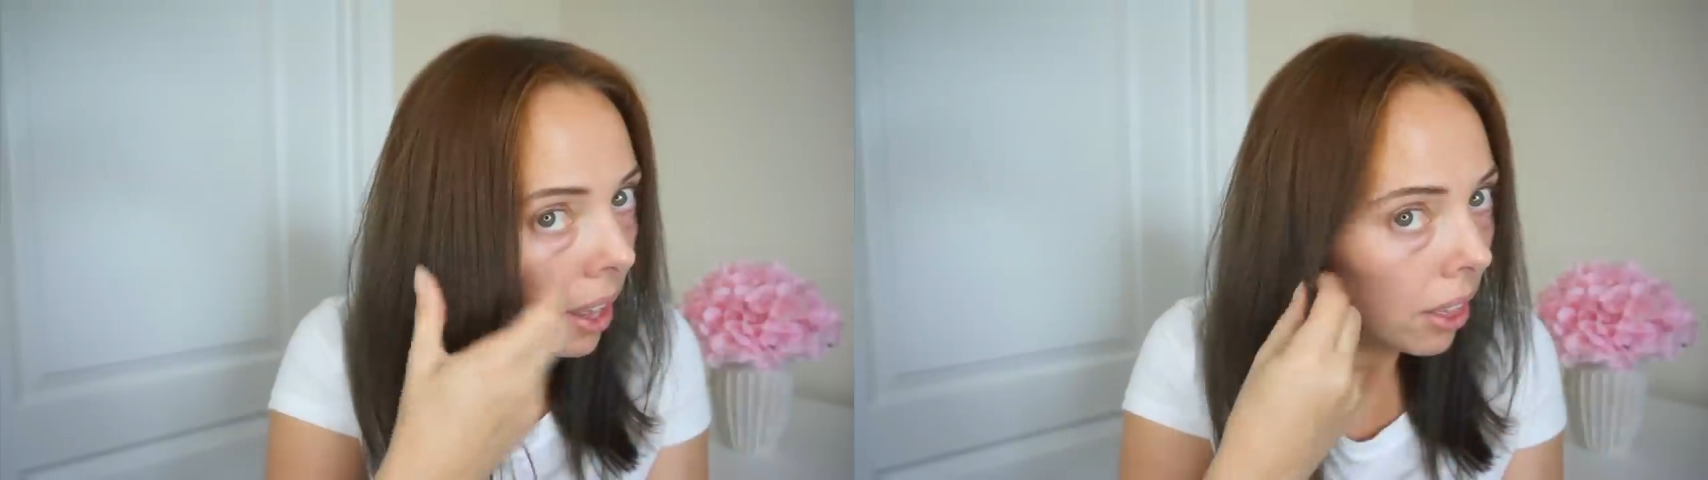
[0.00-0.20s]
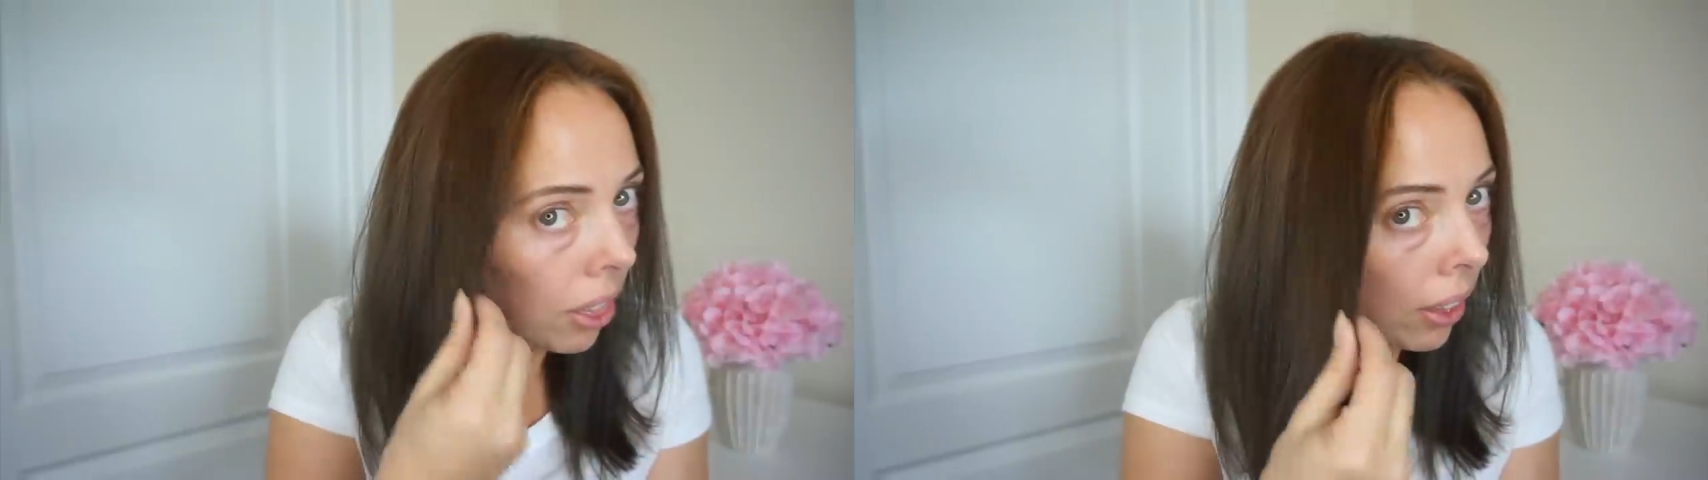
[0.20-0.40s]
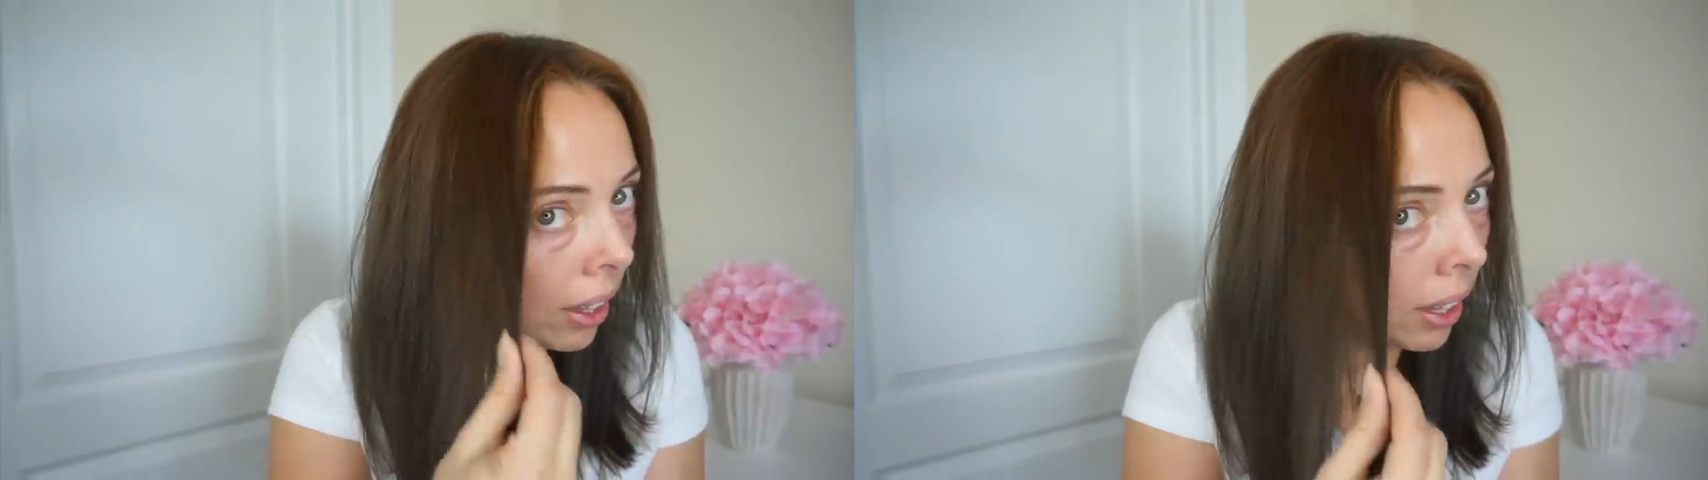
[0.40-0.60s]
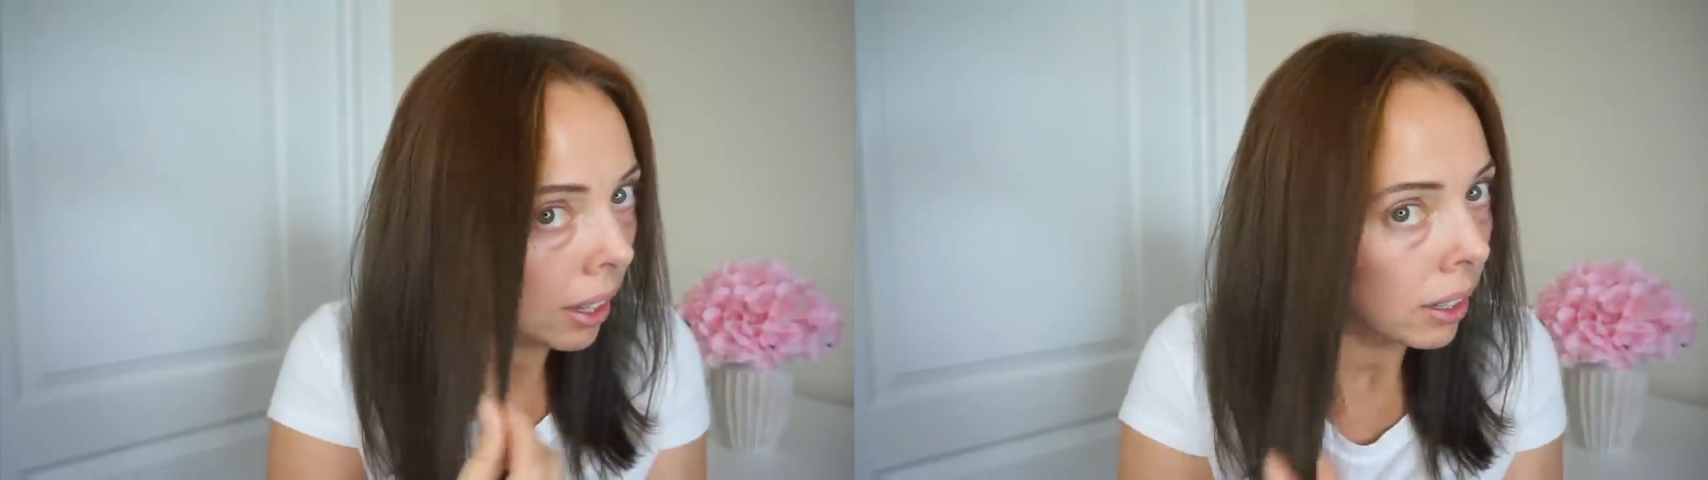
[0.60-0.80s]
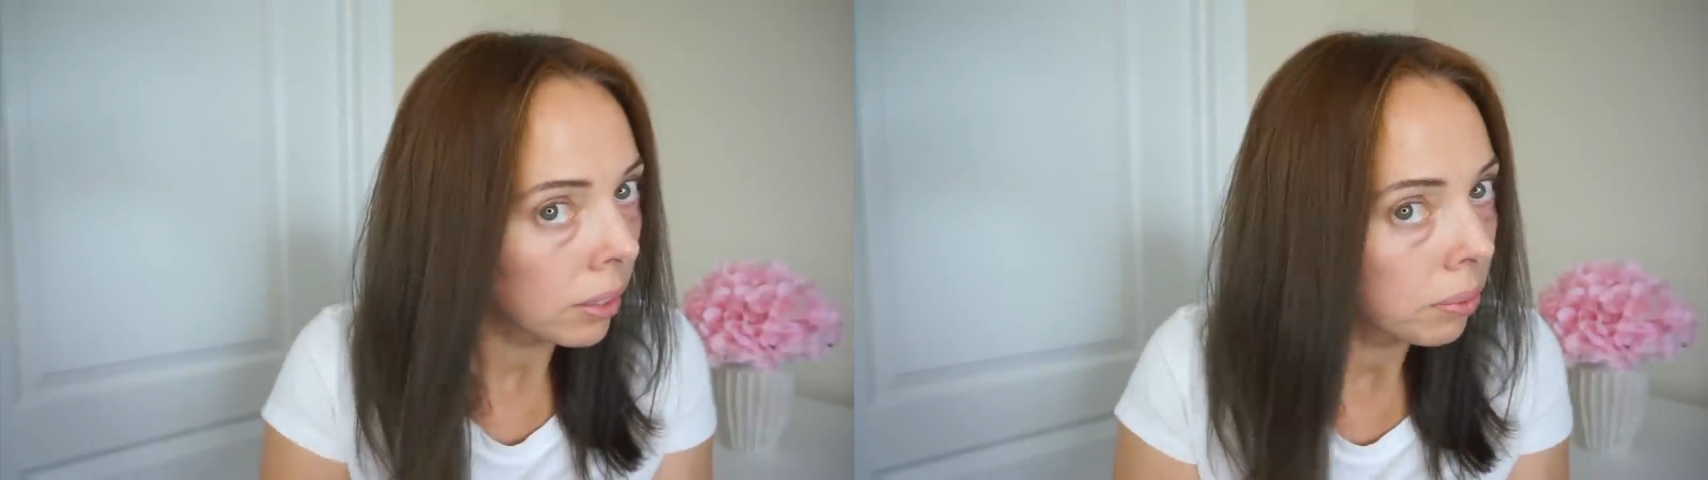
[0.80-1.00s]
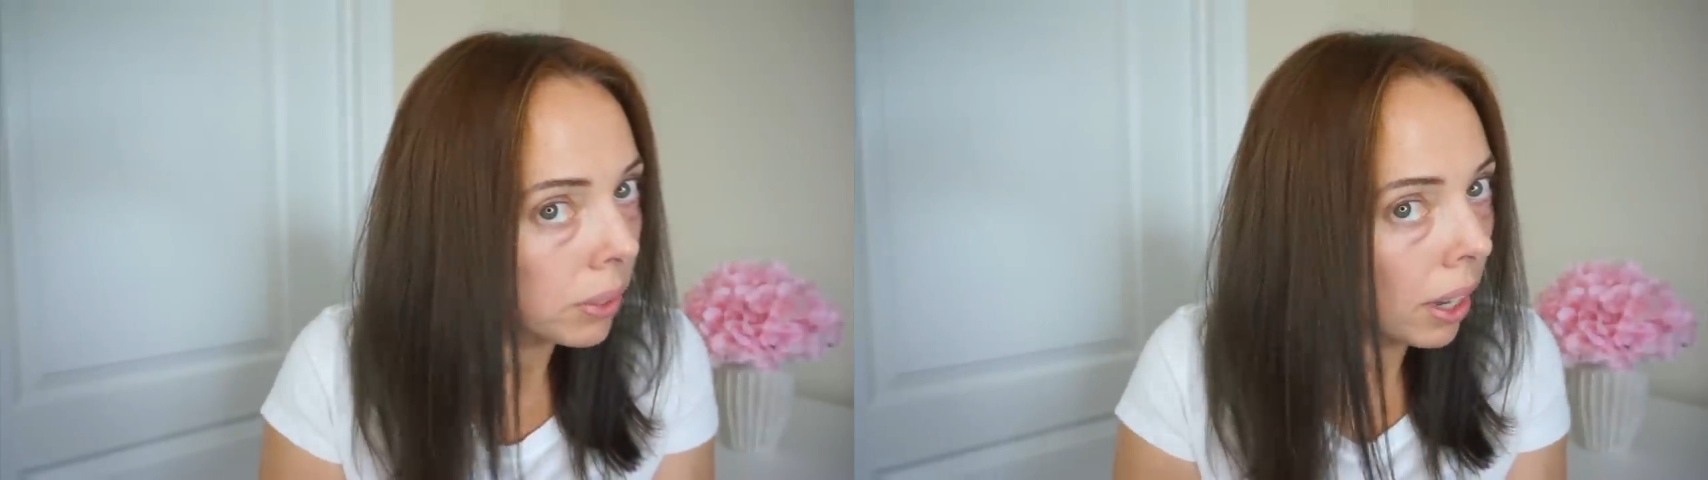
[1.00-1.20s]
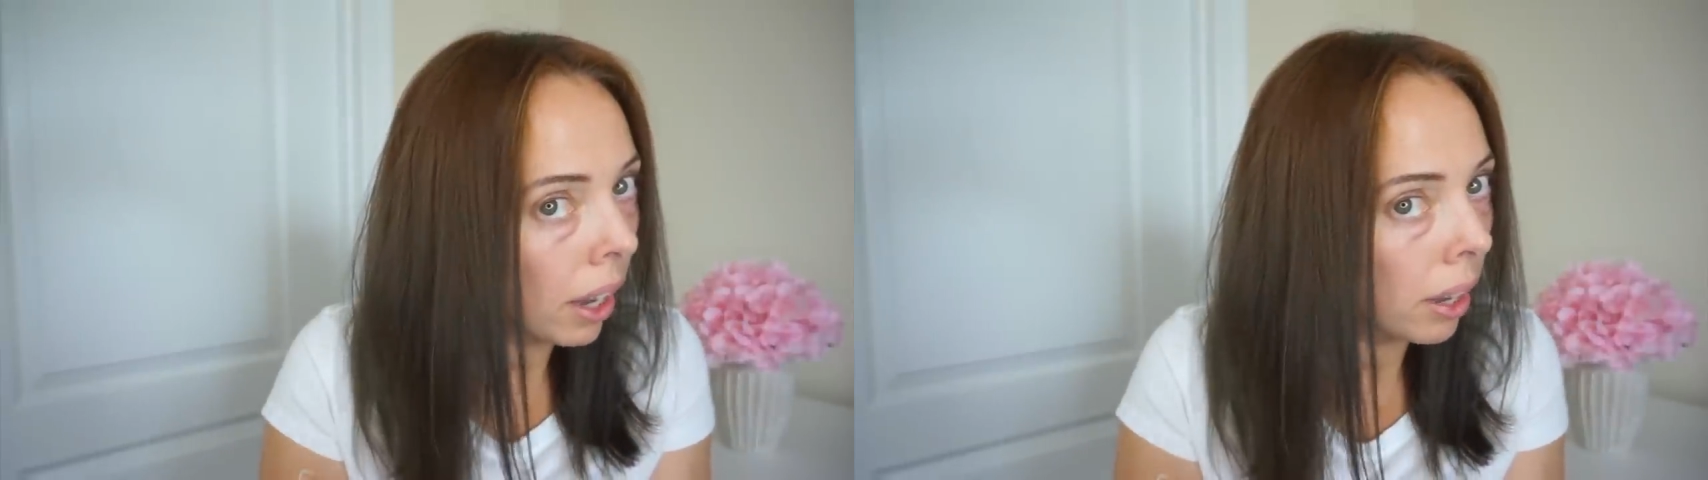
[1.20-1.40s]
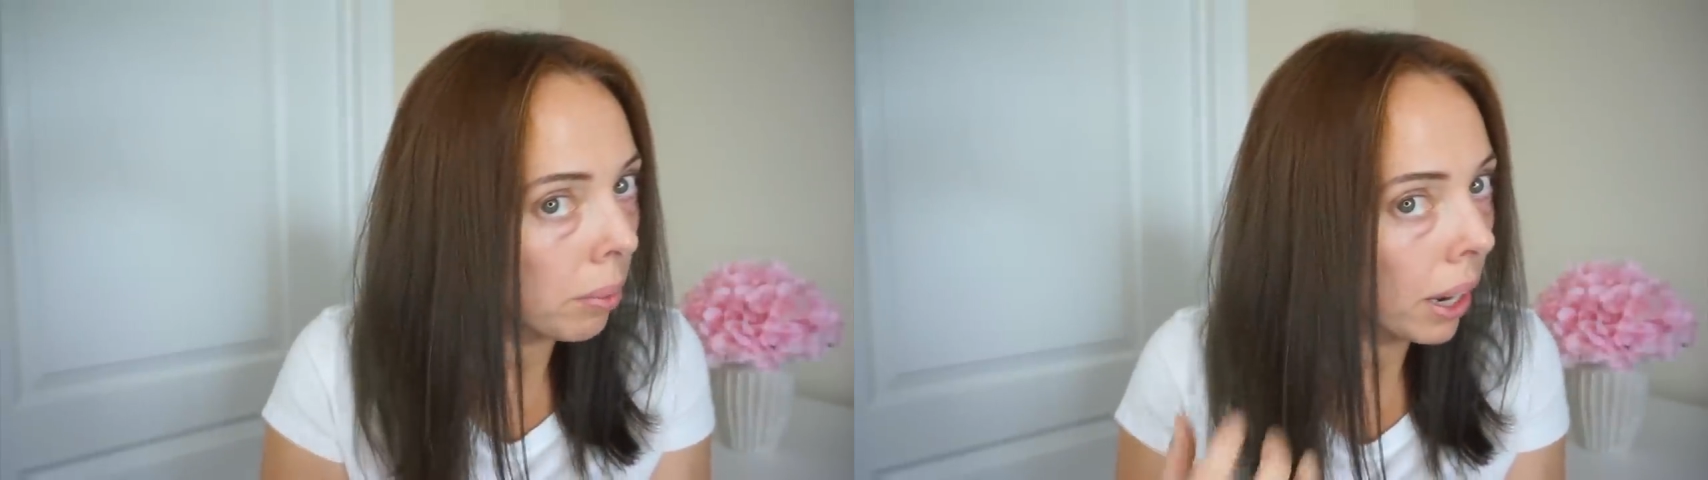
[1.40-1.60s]
the
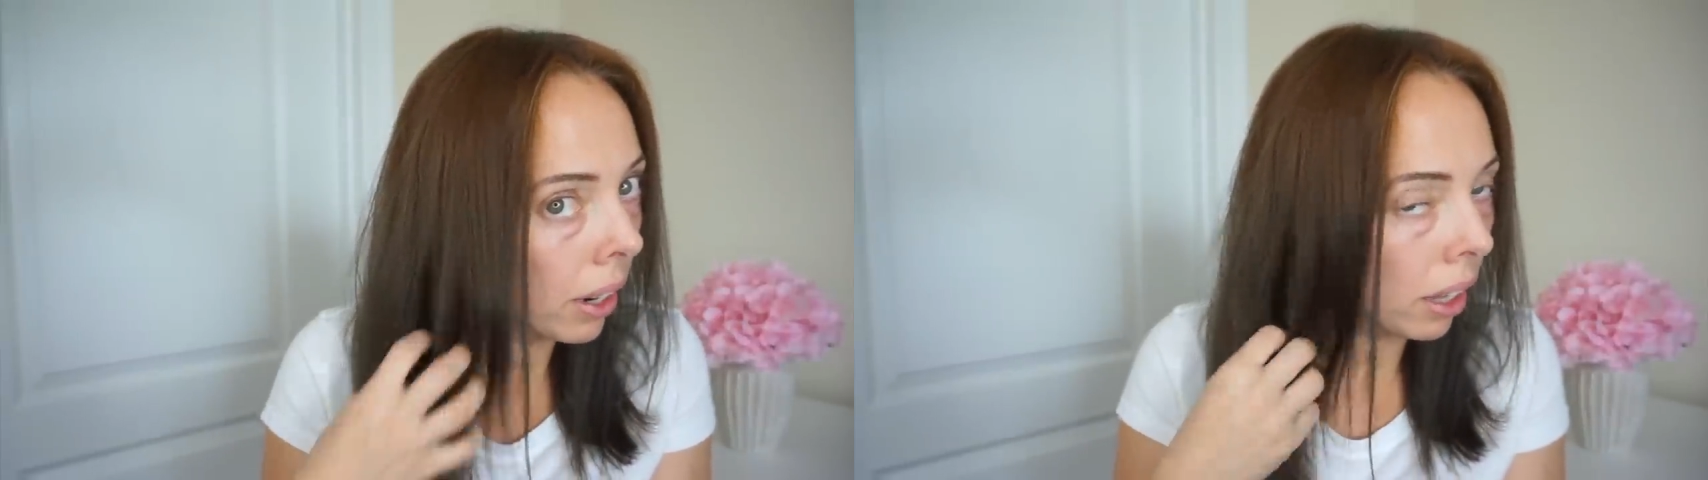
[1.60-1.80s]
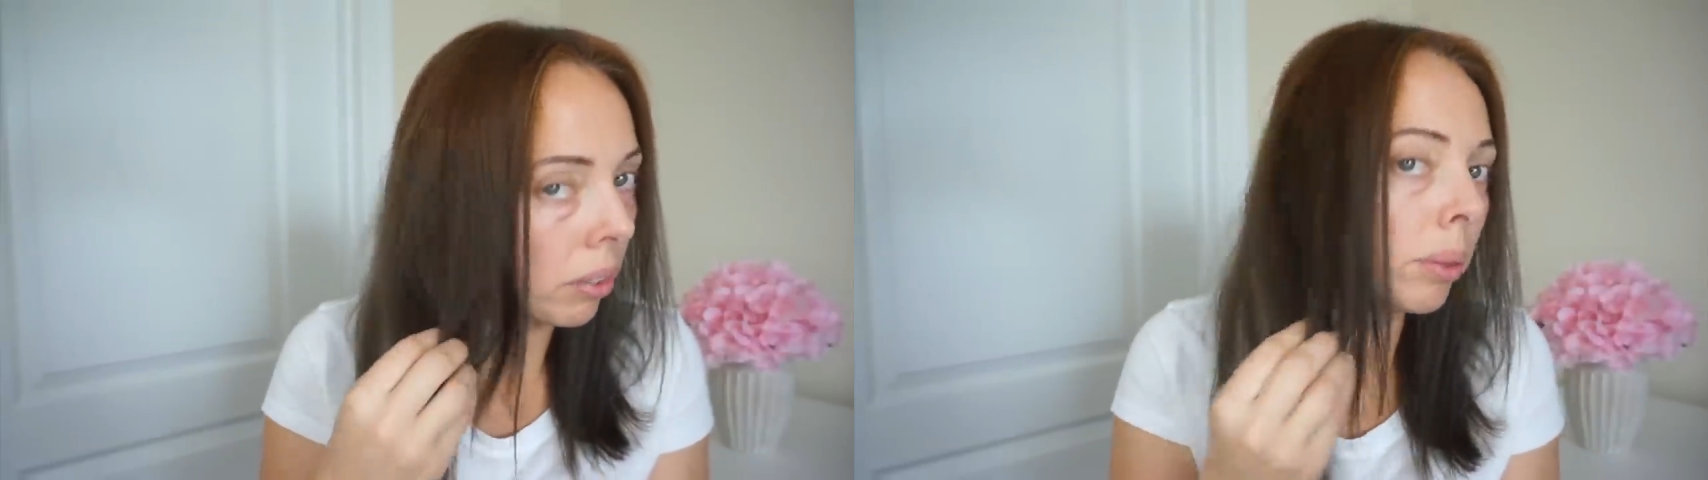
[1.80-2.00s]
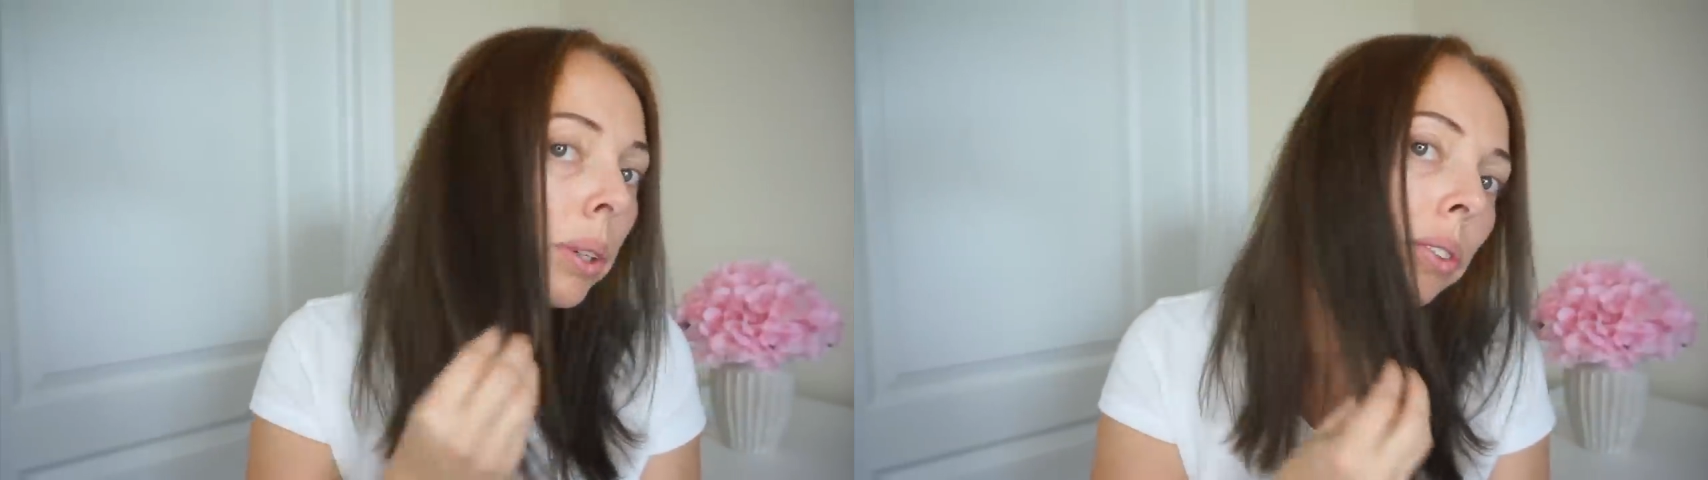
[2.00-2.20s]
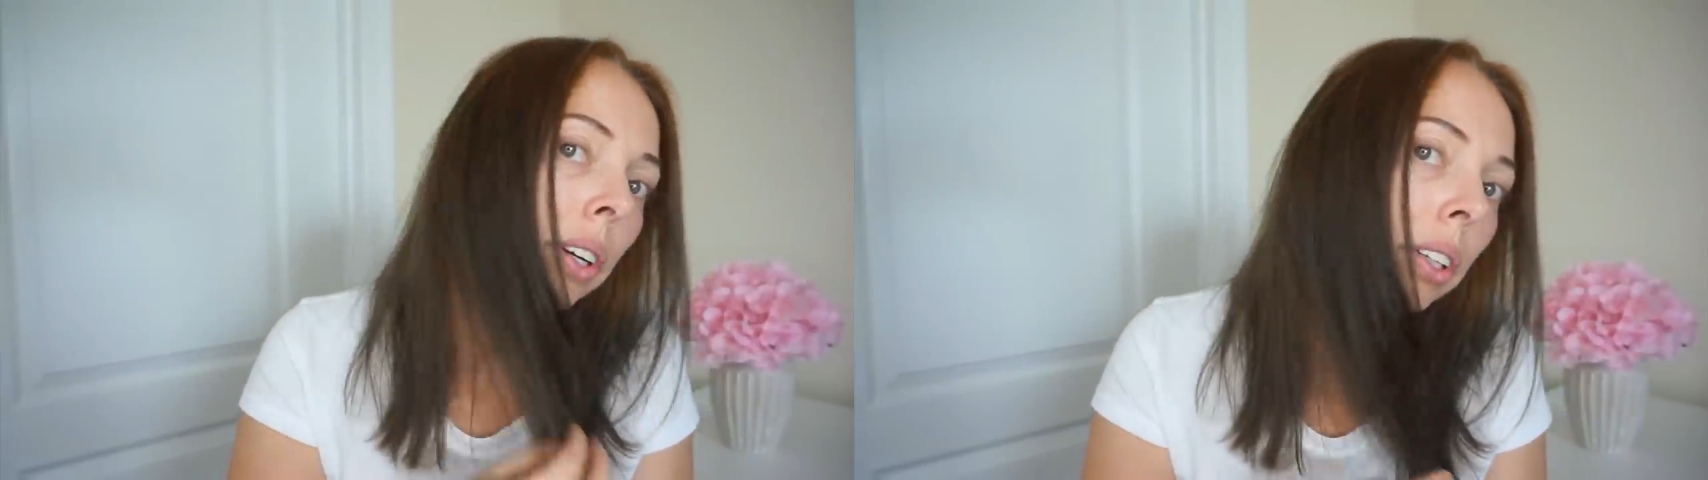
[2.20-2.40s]
hair color remover,